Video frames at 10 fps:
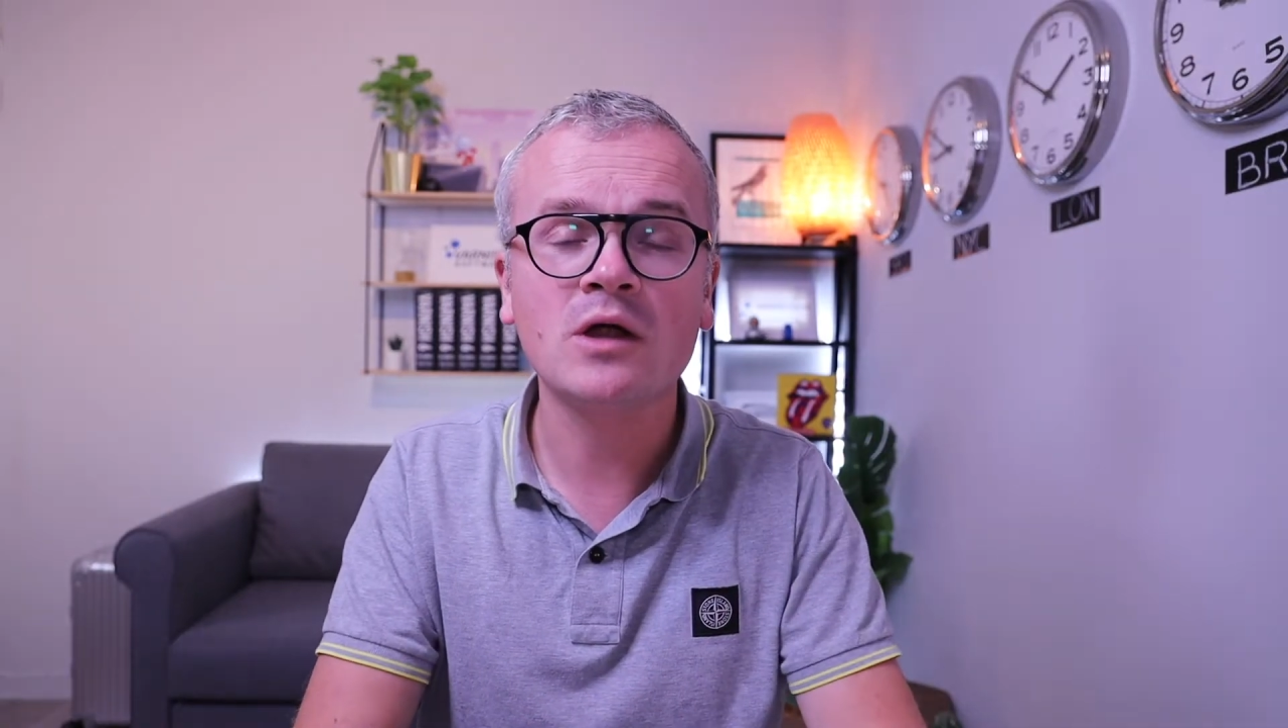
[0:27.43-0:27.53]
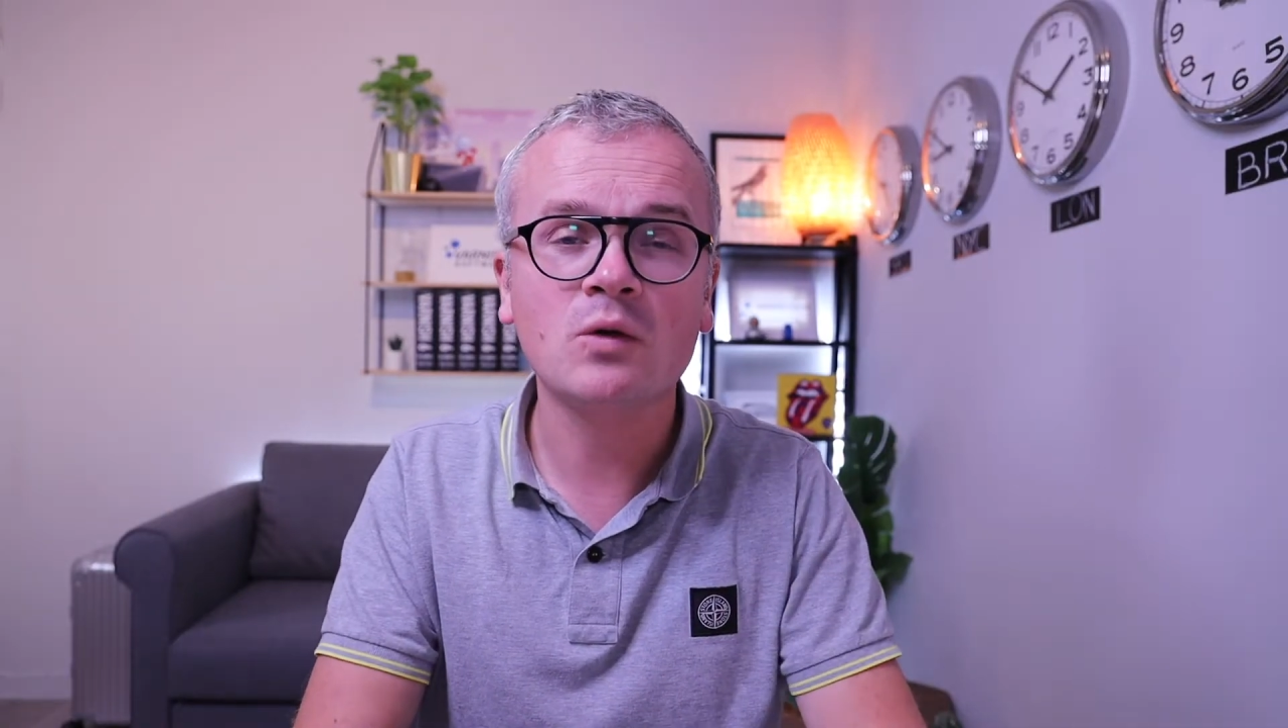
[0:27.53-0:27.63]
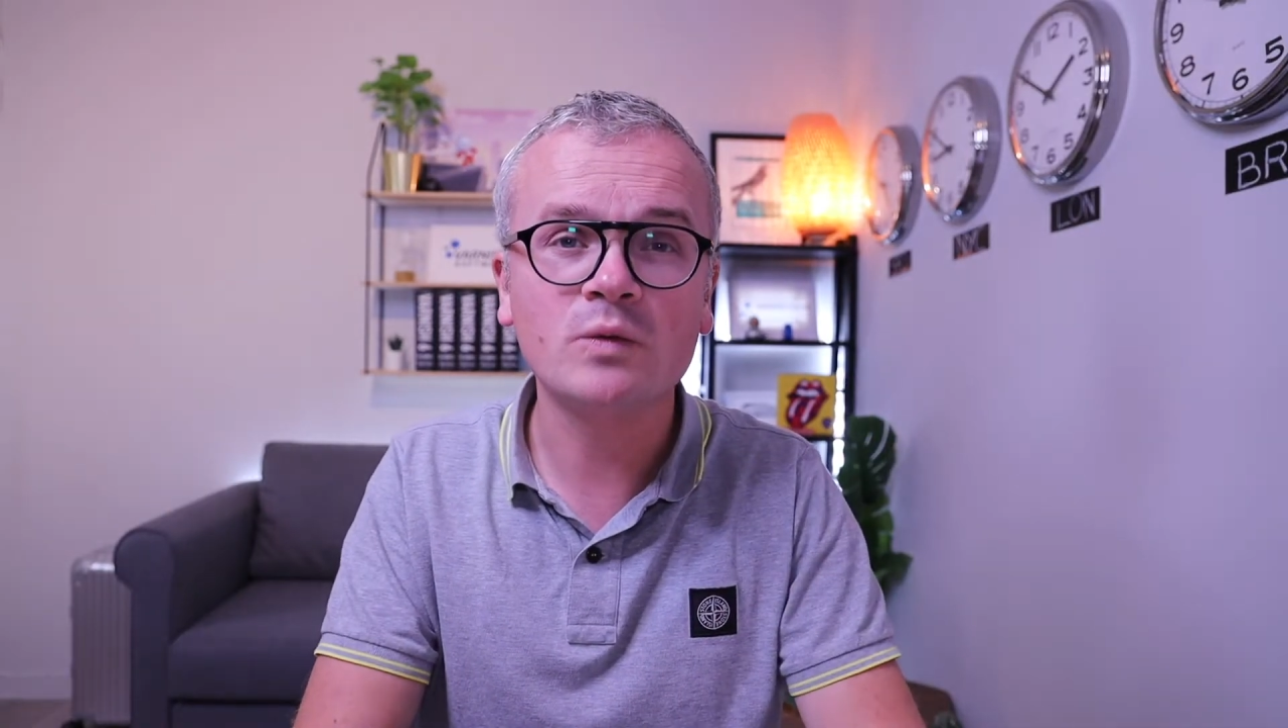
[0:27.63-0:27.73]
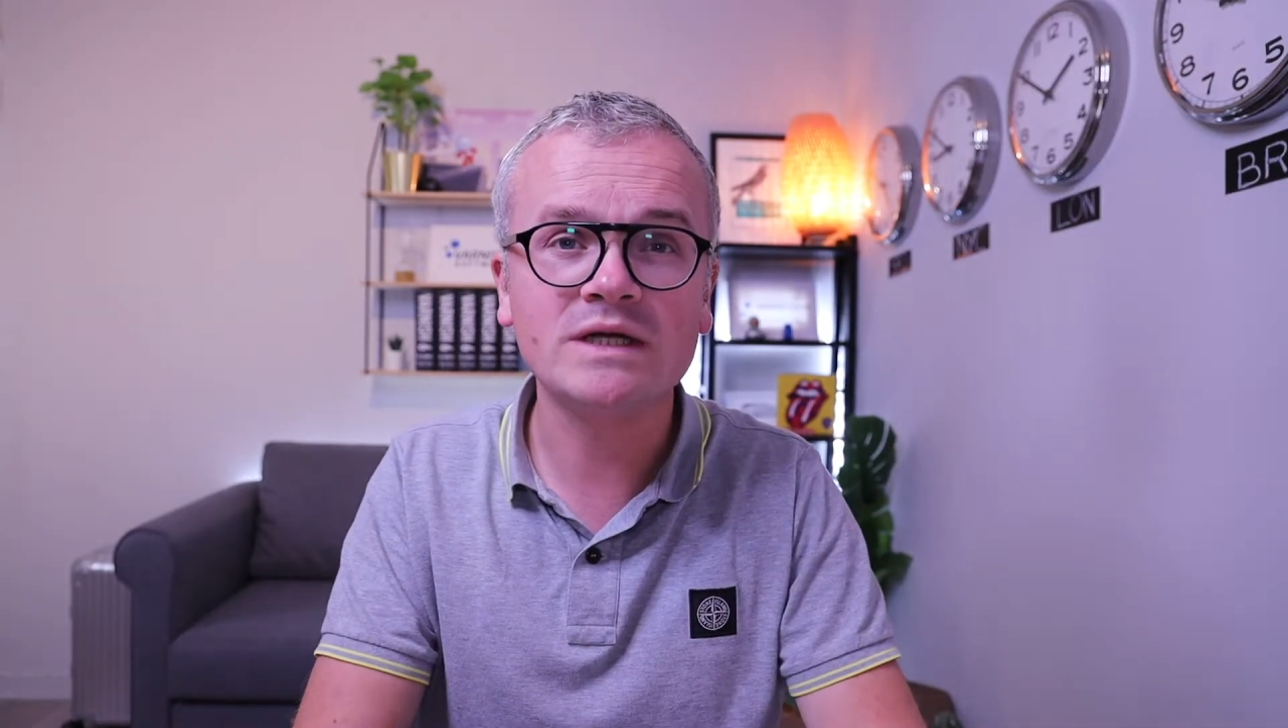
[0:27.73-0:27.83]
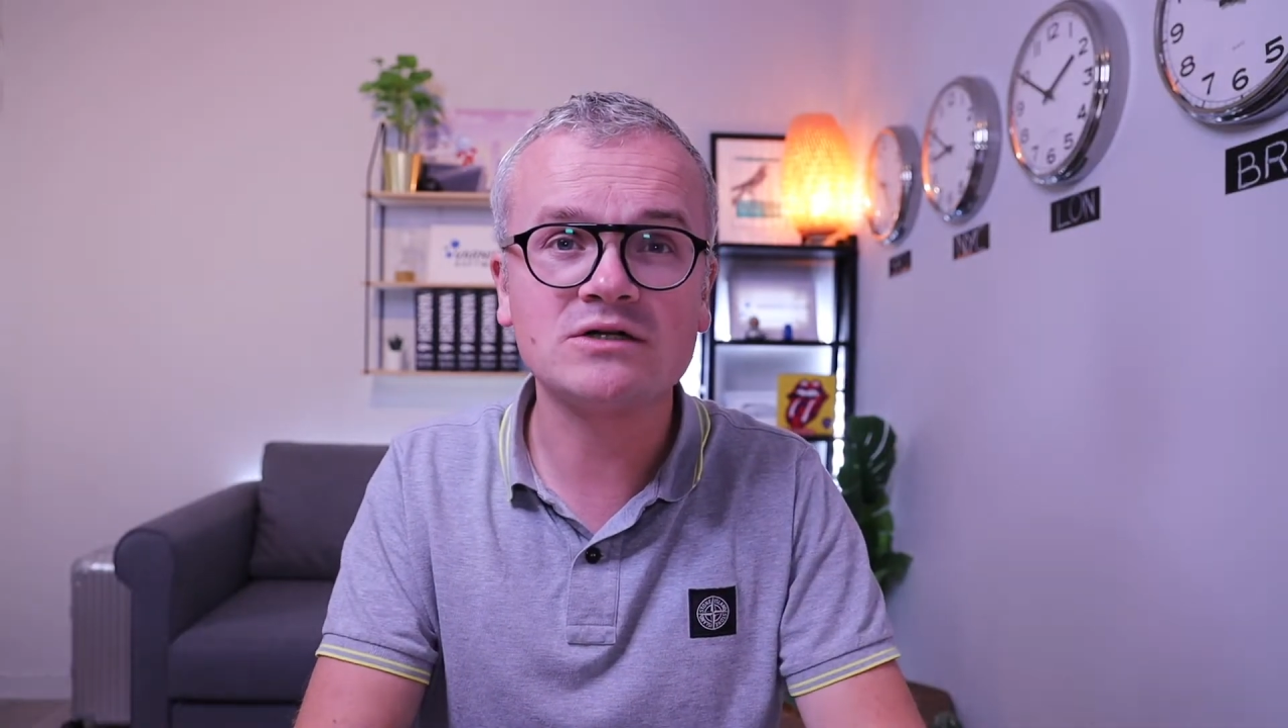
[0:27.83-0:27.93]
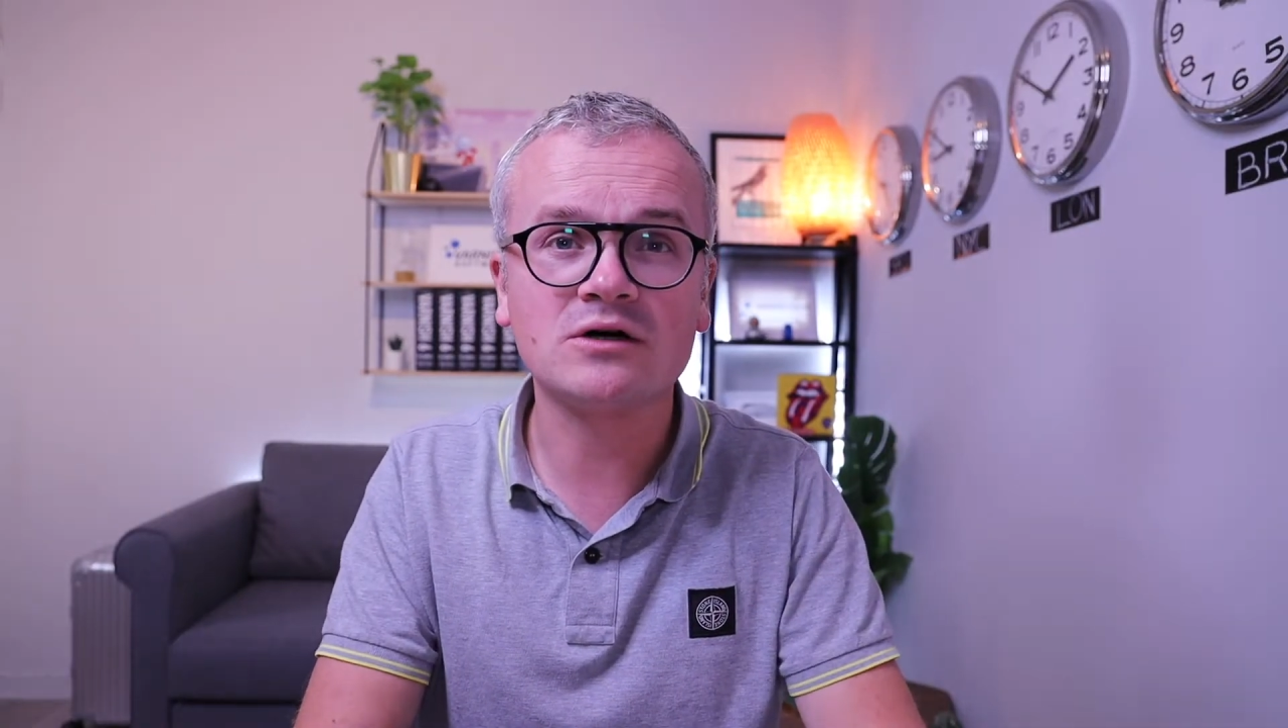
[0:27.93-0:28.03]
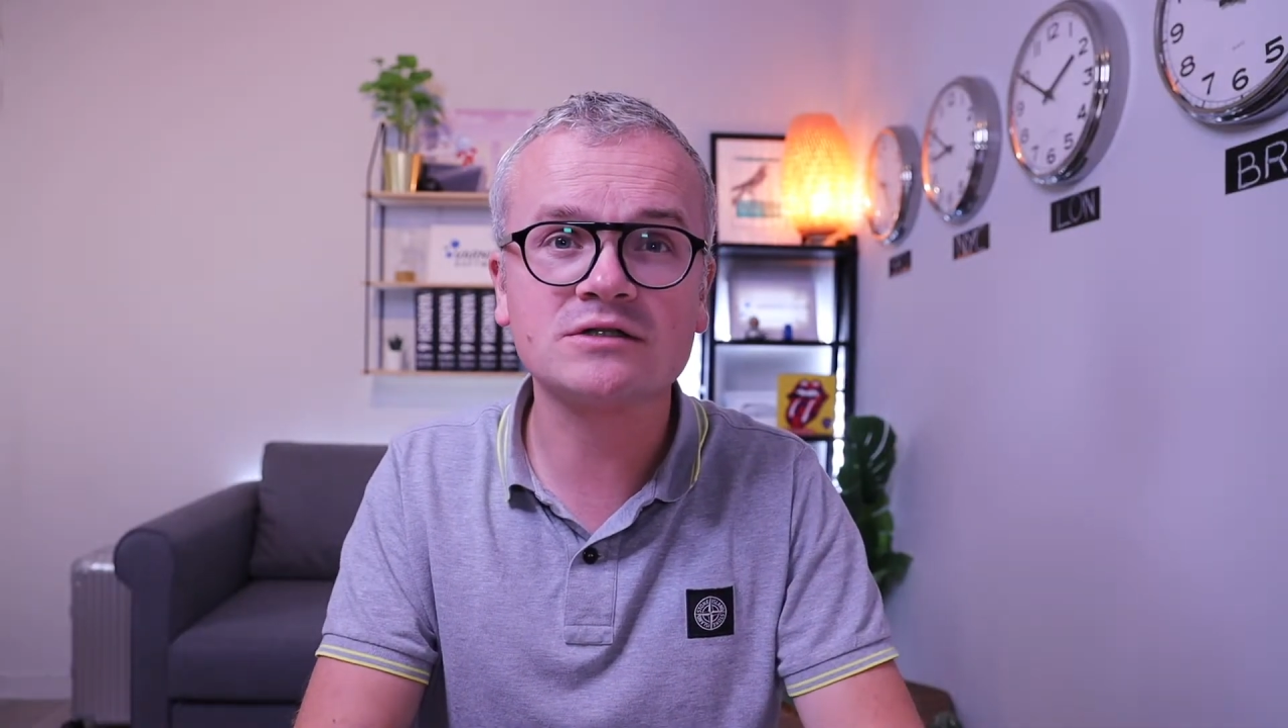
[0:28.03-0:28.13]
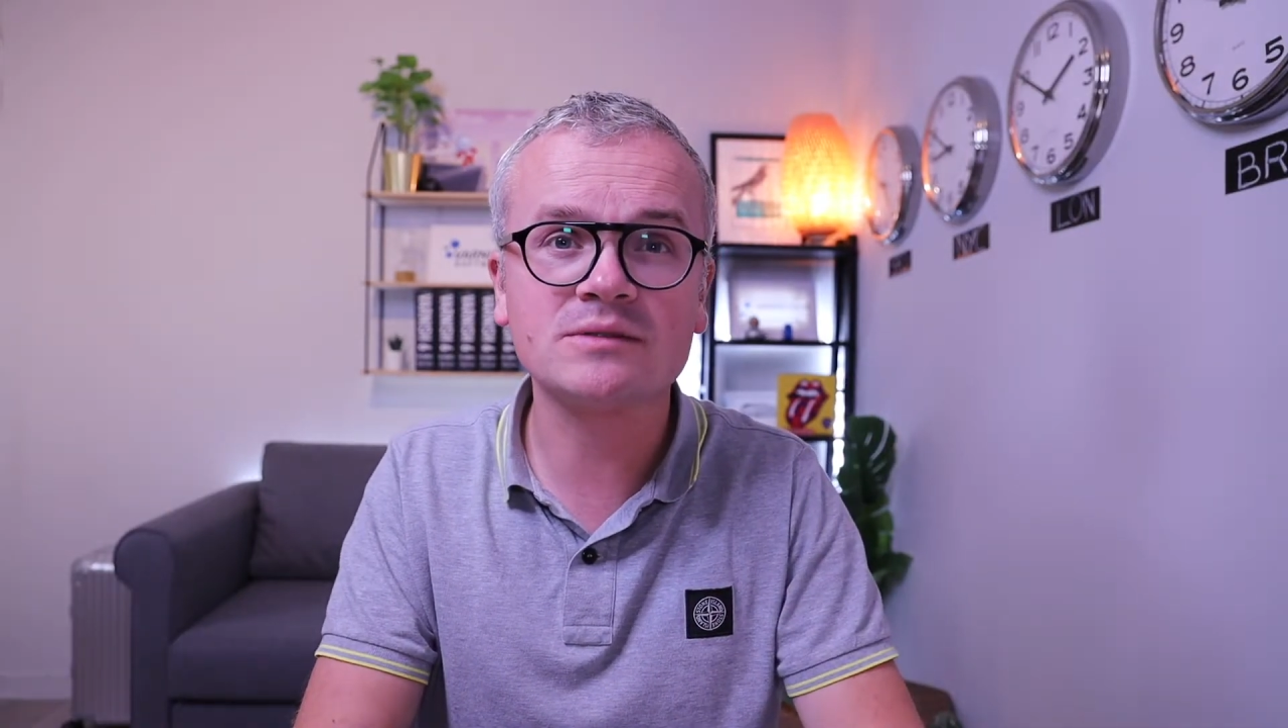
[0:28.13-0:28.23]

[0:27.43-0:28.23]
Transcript: we talked